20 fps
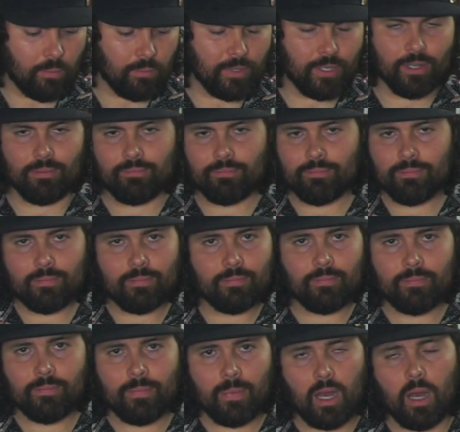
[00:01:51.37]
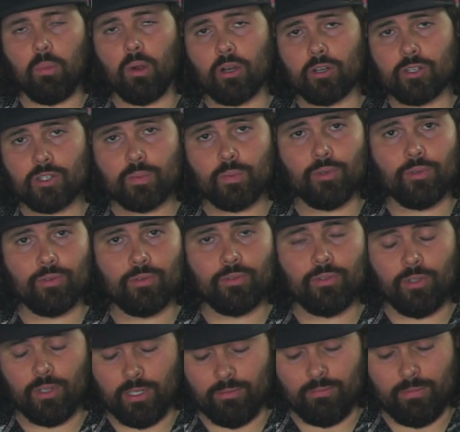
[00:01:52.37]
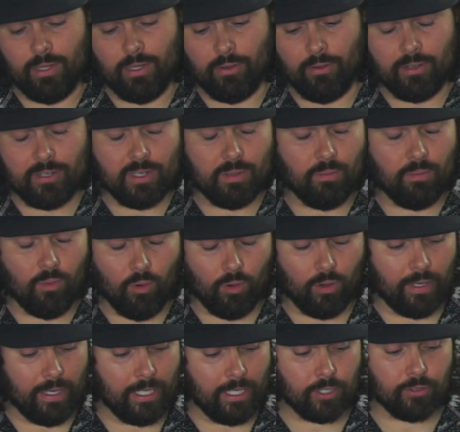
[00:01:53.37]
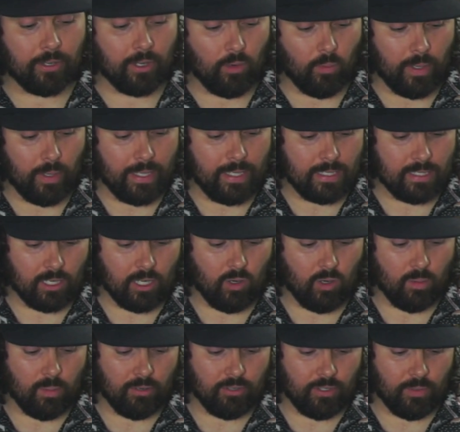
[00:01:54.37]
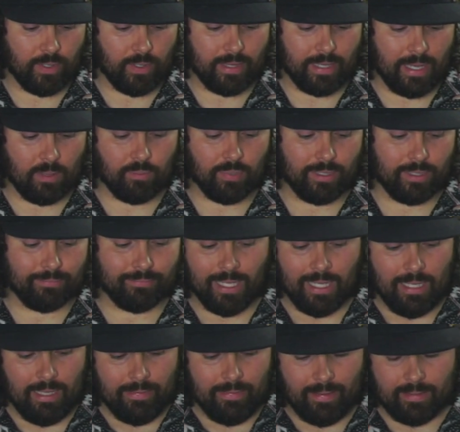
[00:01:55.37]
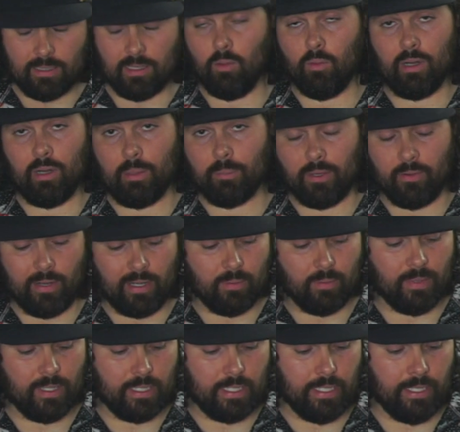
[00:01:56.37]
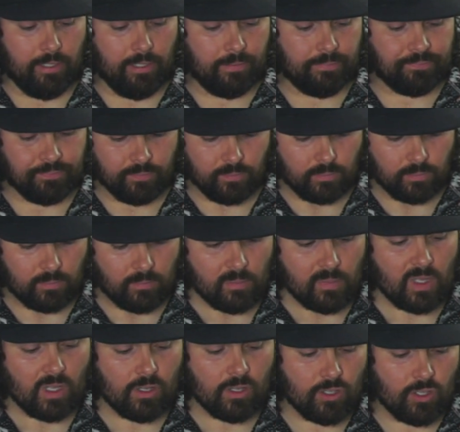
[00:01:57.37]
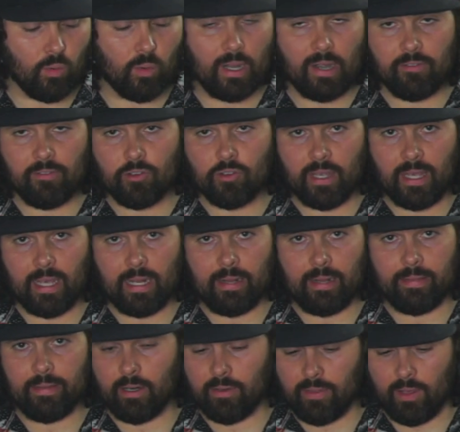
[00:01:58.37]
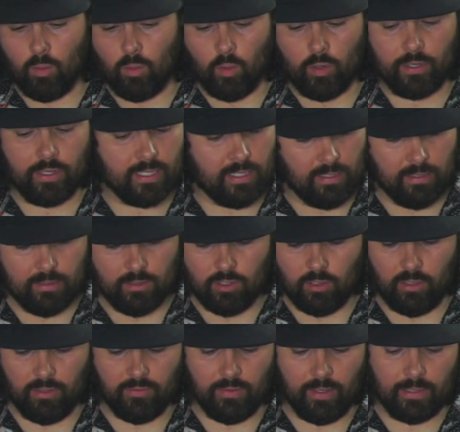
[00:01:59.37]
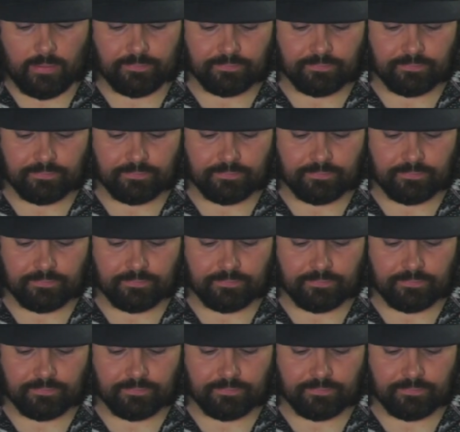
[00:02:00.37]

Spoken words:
know, a bar spoon. You can. There are some more intricate ways to go about doing that, but that's not what I'm going to recommend here. So whatever you can get in there that works, totally fine.